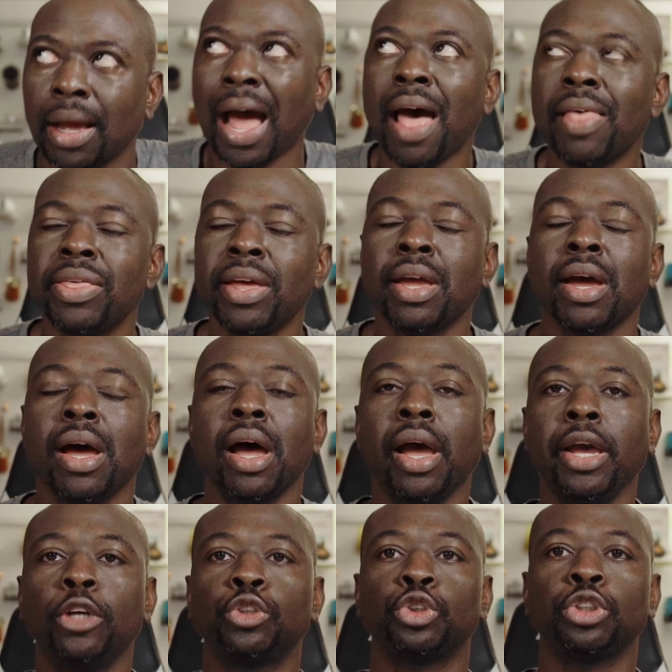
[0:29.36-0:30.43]
I think, an
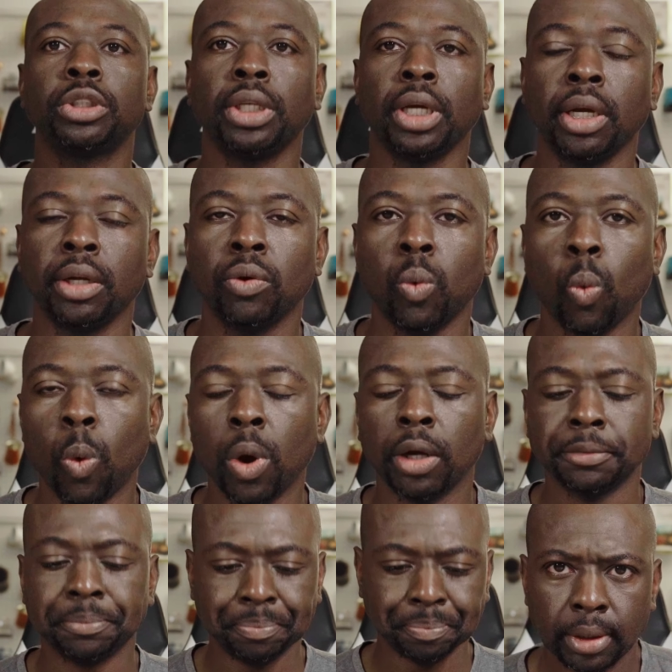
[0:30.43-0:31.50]
interesting one.